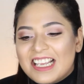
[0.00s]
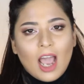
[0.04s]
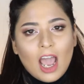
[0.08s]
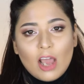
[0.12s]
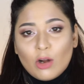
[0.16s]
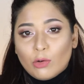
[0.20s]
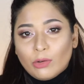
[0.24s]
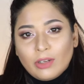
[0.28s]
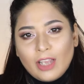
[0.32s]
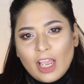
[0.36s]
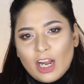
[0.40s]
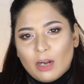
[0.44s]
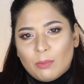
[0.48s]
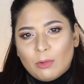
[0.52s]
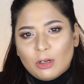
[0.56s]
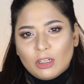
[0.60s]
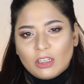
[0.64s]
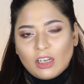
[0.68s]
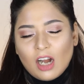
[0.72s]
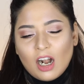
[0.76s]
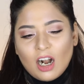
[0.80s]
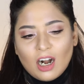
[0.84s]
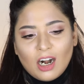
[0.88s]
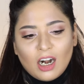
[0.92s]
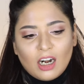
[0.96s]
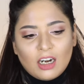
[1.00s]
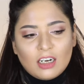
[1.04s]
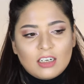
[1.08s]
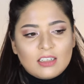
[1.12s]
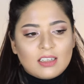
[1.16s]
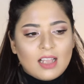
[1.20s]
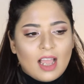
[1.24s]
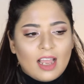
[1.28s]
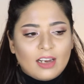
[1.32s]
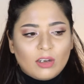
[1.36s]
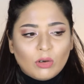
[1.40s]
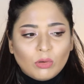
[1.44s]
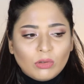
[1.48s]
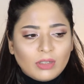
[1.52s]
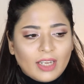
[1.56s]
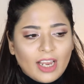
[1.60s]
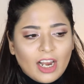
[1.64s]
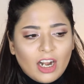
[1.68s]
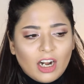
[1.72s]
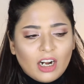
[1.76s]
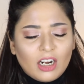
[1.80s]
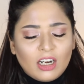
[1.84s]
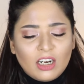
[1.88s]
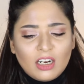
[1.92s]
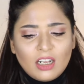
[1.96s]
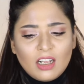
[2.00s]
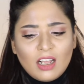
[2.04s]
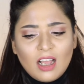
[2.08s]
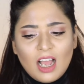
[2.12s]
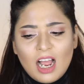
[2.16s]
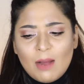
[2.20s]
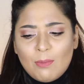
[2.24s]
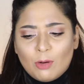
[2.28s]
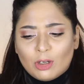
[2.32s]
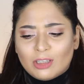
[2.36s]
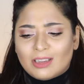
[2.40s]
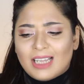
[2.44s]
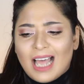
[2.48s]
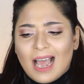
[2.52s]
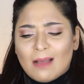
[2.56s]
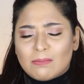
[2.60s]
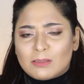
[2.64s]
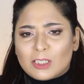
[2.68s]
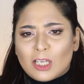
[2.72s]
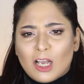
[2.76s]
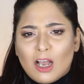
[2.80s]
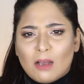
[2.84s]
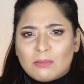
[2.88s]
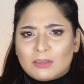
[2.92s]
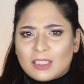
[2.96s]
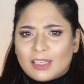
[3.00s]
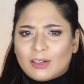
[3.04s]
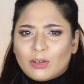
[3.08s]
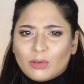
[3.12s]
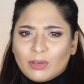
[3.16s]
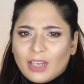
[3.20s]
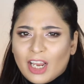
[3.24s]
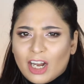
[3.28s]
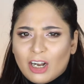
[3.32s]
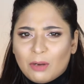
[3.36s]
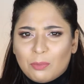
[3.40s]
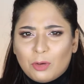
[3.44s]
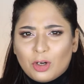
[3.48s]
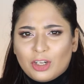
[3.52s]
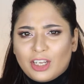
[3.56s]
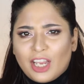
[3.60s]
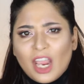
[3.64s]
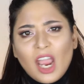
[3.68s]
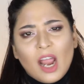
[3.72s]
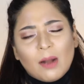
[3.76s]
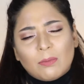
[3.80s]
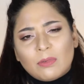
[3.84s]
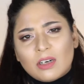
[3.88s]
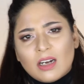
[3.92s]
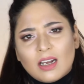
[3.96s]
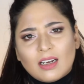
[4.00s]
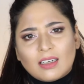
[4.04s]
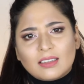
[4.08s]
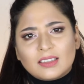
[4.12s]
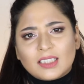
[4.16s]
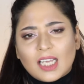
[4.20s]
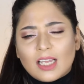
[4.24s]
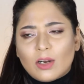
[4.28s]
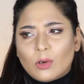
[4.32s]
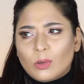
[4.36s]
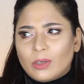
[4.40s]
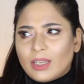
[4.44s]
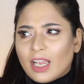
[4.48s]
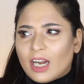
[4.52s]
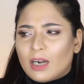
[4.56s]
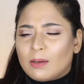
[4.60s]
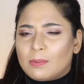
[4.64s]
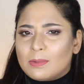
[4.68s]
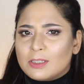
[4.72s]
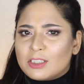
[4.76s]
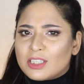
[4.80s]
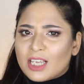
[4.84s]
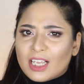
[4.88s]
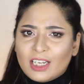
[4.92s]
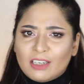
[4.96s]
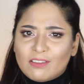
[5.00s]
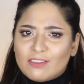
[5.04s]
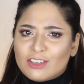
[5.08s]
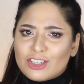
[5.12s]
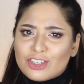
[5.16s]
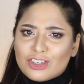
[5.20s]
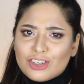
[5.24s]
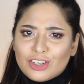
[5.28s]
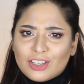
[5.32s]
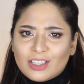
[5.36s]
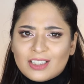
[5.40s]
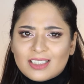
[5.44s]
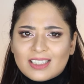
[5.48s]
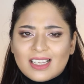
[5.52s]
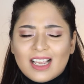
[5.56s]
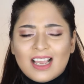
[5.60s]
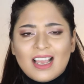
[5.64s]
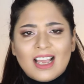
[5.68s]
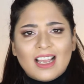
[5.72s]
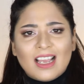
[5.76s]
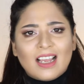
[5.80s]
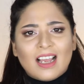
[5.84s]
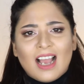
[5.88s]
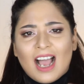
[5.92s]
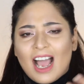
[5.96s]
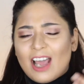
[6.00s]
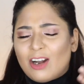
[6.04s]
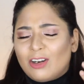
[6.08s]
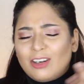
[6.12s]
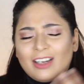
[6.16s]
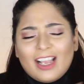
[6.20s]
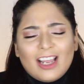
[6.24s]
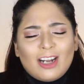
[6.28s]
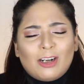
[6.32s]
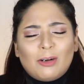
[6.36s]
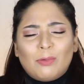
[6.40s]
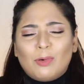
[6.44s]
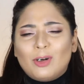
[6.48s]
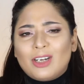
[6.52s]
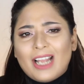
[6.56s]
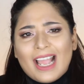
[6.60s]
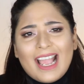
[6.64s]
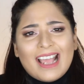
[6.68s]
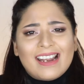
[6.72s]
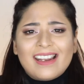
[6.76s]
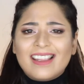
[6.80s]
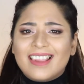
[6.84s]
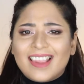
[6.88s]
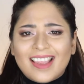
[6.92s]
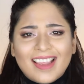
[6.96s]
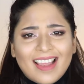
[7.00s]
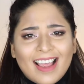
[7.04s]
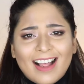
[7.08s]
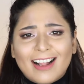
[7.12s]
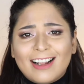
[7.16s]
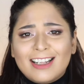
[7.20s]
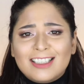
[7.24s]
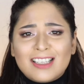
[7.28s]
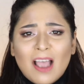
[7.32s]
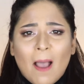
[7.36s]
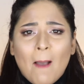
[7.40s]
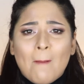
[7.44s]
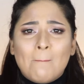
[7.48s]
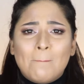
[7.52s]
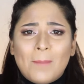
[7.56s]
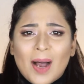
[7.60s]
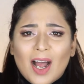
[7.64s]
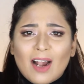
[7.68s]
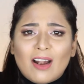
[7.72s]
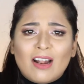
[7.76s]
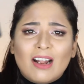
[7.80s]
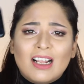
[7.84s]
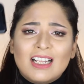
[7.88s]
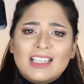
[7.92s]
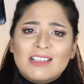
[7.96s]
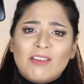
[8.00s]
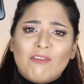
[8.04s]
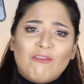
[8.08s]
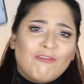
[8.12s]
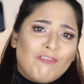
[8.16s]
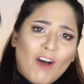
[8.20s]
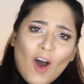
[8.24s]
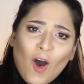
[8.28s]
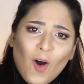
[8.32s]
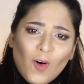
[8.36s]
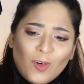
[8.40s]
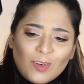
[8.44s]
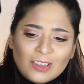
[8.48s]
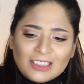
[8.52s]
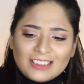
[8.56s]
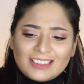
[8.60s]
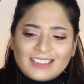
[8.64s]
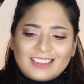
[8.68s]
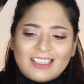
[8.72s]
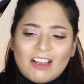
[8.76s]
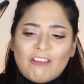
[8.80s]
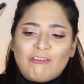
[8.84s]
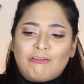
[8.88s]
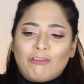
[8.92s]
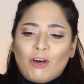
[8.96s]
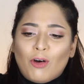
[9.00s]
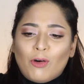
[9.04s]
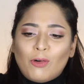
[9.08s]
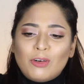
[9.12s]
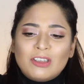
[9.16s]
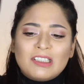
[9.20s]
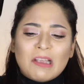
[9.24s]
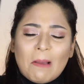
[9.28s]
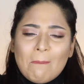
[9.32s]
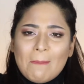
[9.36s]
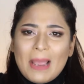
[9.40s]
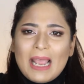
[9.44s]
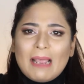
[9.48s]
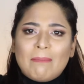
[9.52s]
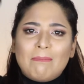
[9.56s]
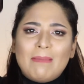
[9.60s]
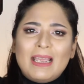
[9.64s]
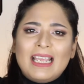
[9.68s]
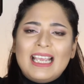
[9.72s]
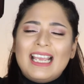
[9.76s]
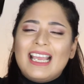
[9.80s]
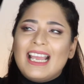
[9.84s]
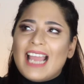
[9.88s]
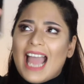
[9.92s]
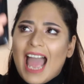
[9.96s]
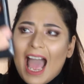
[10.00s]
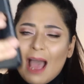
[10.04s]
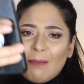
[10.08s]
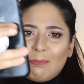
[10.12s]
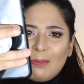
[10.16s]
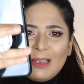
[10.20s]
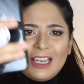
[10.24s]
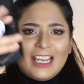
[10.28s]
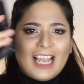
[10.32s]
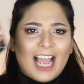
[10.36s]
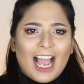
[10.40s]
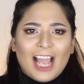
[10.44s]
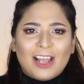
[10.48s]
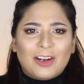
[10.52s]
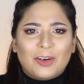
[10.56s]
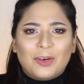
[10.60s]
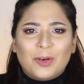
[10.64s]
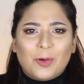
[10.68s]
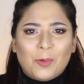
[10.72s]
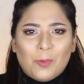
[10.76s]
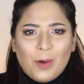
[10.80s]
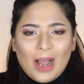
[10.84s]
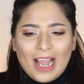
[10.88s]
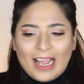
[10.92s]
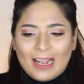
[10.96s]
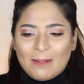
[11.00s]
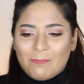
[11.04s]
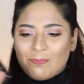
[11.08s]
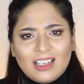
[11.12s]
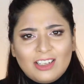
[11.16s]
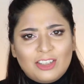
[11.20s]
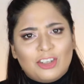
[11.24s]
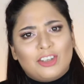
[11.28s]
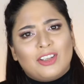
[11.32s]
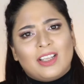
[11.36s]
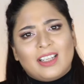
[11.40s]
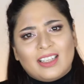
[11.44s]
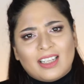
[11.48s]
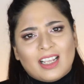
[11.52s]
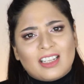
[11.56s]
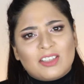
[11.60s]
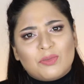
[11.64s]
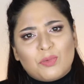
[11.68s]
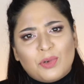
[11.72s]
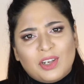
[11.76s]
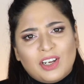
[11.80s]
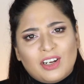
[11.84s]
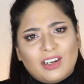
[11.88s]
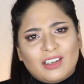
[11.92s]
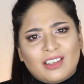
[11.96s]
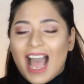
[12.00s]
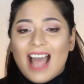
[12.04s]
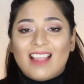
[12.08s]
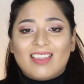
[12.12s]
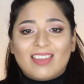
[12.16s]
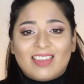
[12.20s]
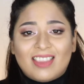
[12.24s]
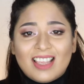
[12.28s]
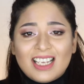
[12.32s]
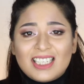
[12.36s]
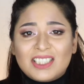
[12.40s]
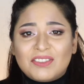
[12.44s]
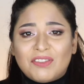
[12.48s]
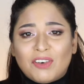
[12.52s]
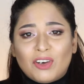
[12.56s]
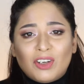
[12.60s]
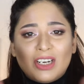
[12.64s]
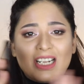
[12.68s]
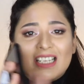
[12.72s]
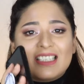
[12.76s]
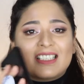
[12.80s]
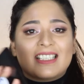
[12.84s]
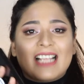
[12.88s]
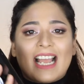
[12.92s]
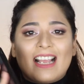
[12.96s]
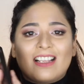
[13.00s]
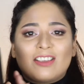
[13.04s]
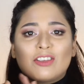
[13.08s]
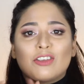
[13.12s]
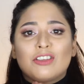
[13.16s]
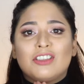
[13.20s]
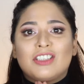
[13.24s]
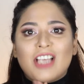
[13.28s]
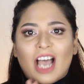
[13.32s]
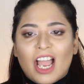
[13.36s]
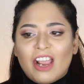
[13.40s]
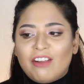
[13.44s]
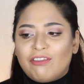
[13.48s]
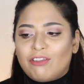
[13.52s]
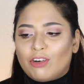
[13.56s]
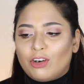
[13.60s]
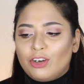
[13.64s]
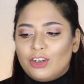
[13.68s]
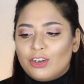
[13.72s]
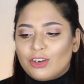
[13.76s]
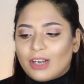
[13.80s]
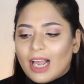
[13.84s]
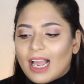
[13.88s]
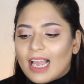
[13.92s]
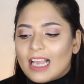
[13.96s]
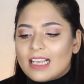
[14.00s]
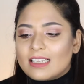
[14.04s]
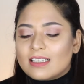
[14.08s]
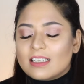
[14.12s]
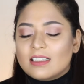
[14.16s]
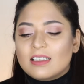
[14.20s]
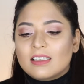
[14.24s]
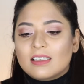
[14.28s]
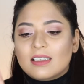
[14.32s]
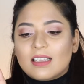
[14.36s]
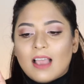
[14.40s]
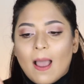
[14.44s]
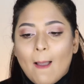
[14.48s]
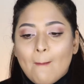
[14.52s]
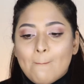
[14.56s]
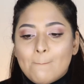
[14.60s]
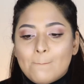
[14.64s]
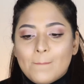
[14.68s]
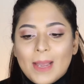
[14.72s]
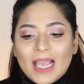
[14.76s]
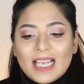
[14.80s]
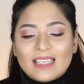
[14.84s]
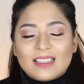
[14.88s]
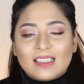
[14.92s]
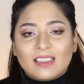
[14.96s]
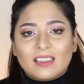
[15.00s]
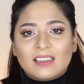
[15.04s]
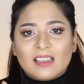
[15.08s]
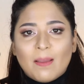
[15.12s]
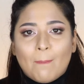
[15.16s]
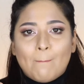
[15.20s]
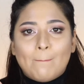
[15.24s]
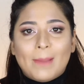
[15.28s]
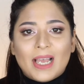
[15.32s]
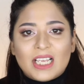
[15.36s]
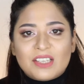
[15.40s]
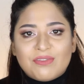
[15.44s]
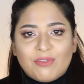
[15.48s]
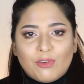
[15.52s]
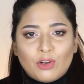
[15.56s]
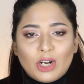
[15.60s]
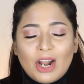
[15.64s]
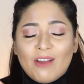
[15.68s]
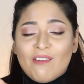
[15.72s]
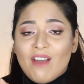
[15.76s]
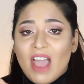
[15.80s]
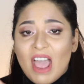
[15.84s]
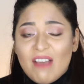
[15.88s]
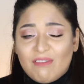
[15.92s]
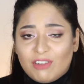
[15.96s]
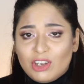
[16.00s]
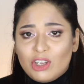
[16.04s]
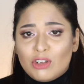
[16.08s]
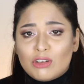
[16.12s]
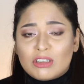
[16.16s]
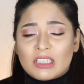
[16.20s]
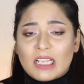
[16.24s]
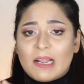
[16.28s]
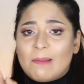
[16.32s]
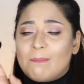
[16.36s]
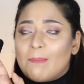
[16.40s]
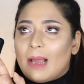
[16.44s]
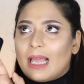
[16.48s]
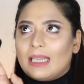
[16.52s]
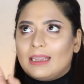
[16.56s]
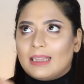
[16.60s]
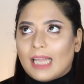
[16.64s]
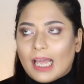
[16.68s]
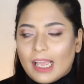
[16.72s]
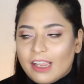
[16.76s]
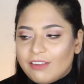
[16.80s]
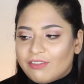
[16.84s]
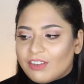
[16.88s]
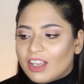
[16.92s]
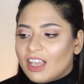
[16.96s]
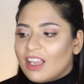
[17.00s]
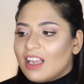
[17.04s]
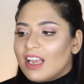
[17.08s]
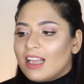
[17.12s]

I don't care about cars, I don't care about laptops, I don't care about cameras, I don't care about televisions, I don't care about anything else but phones. Phones make me happy. I don't know why. Do you think that's weird? And this phone is like to die for, you guys. This is amazing. It's the best phone I've ever used in my life.